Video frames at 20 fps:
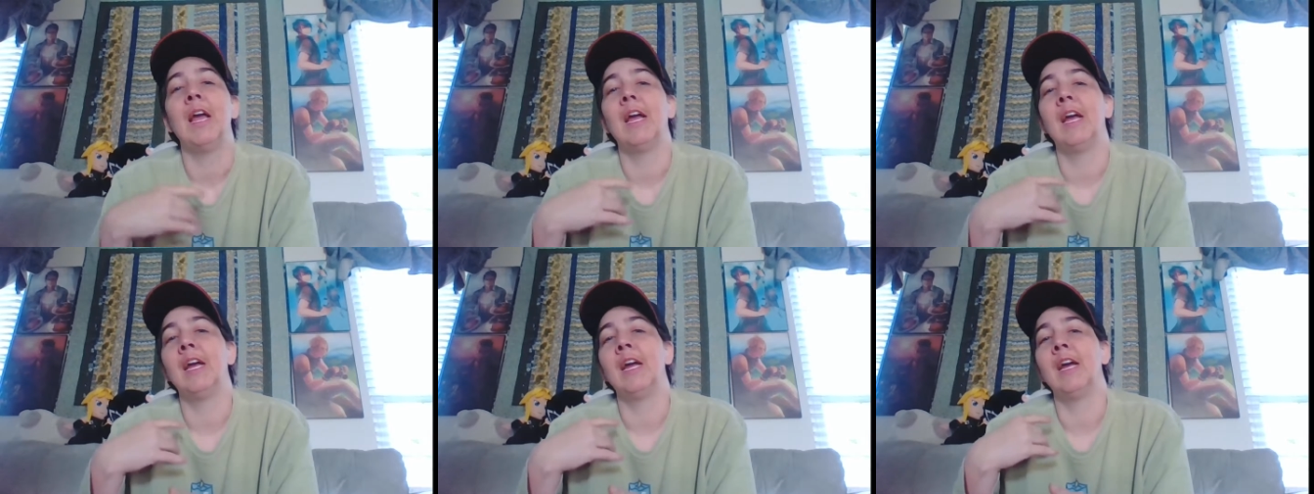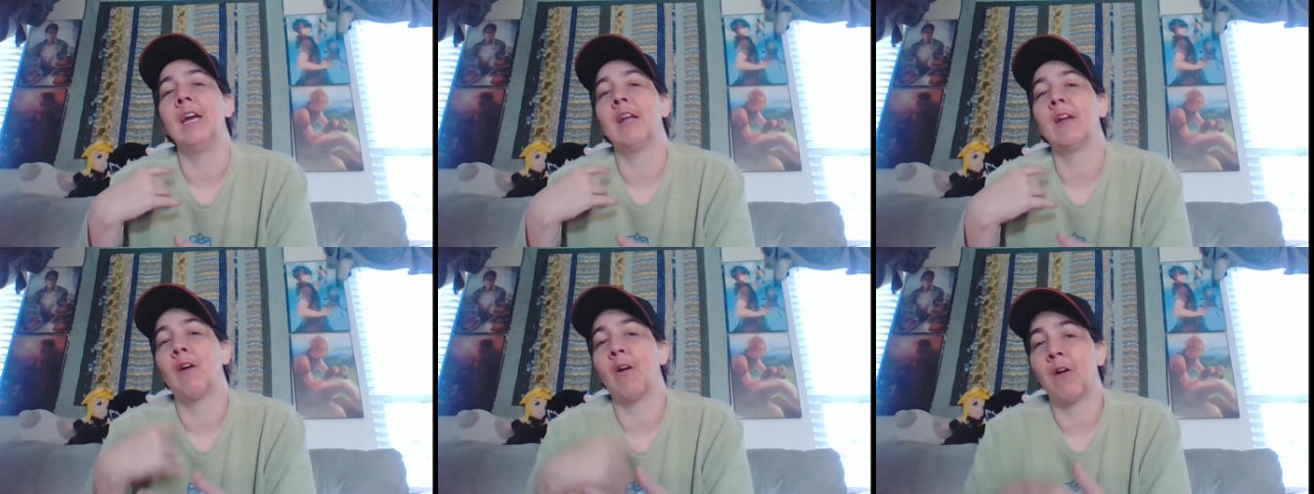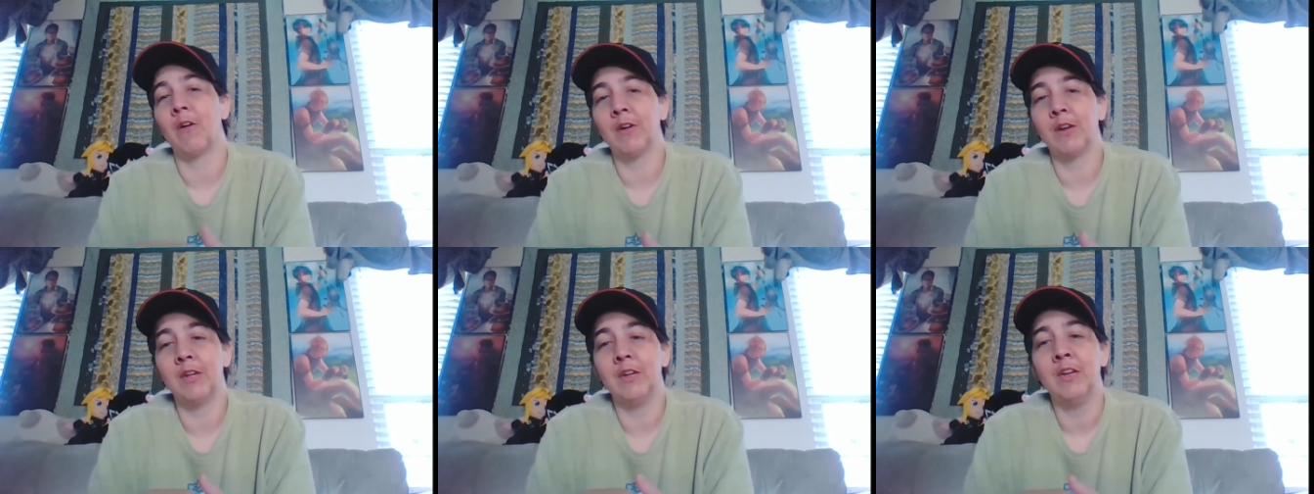and
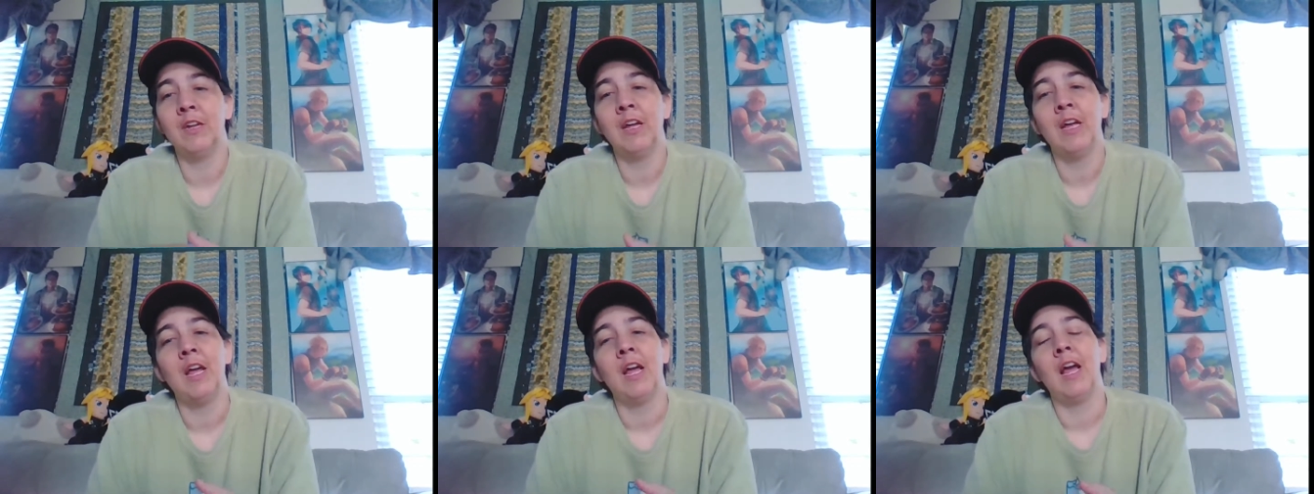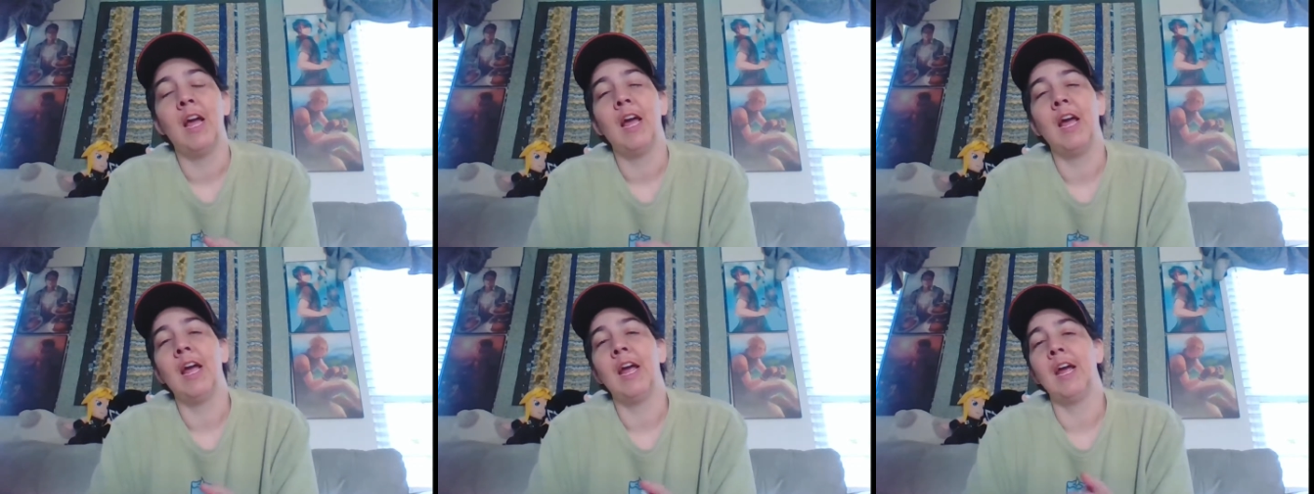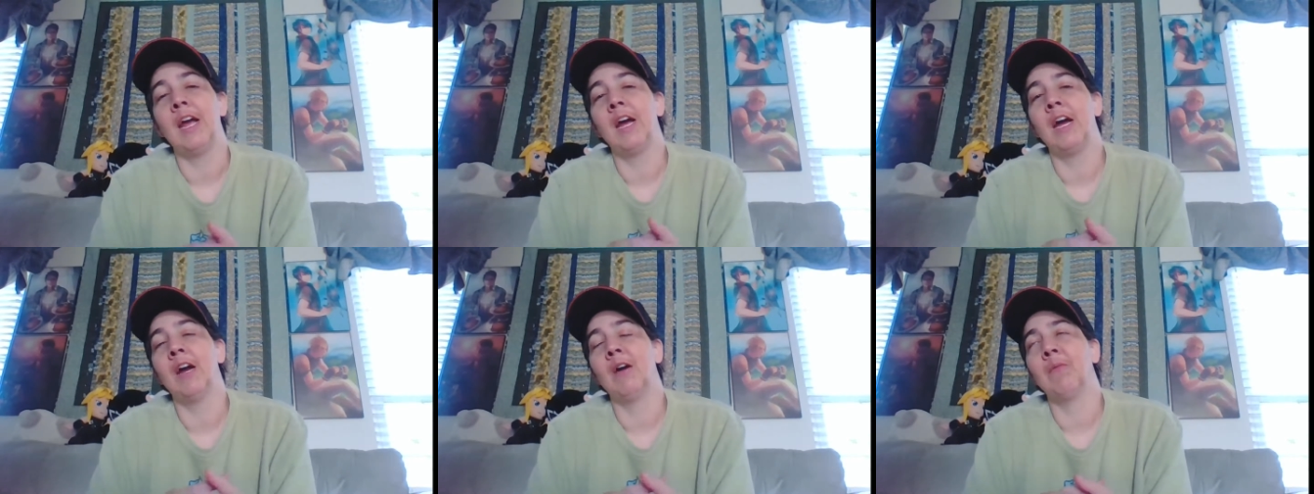Arden,
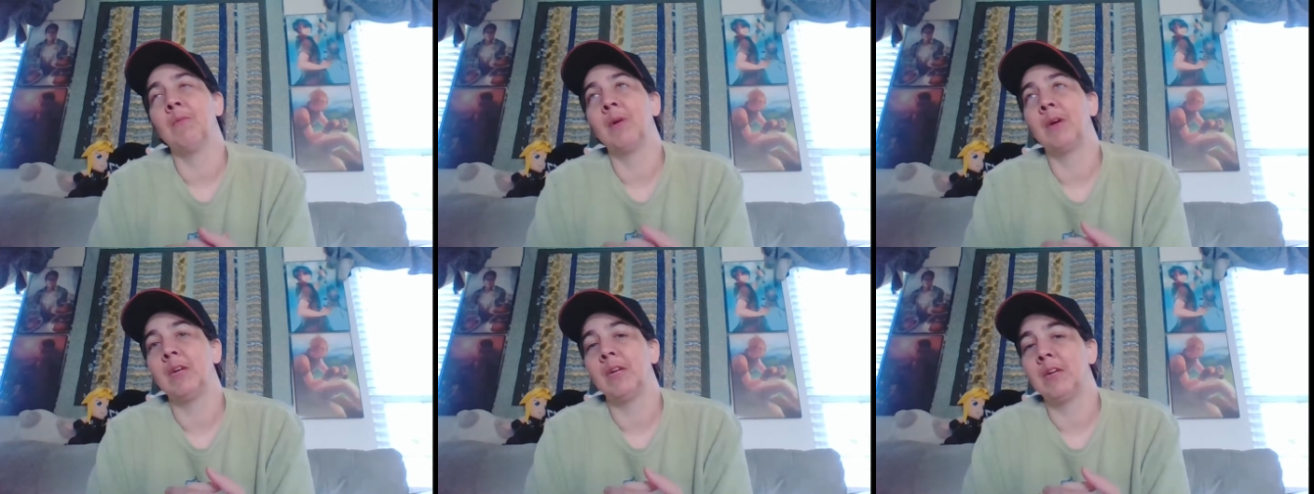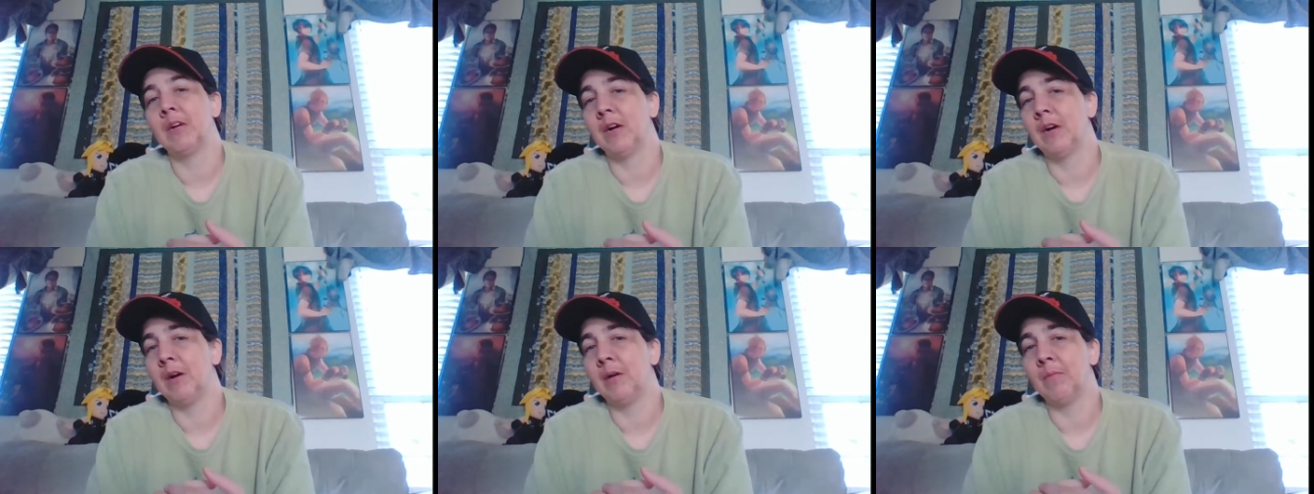and we